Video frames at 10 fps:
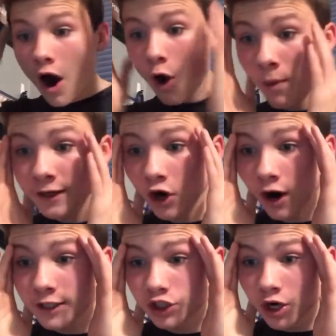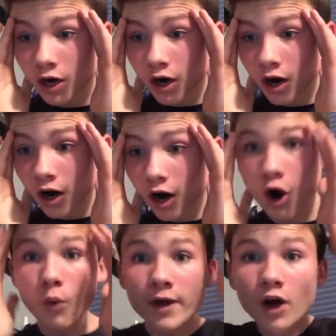Oh my gosh!
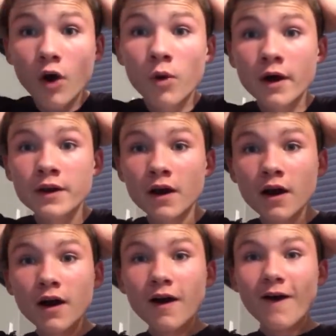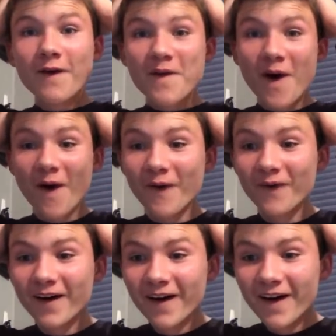We got one! No!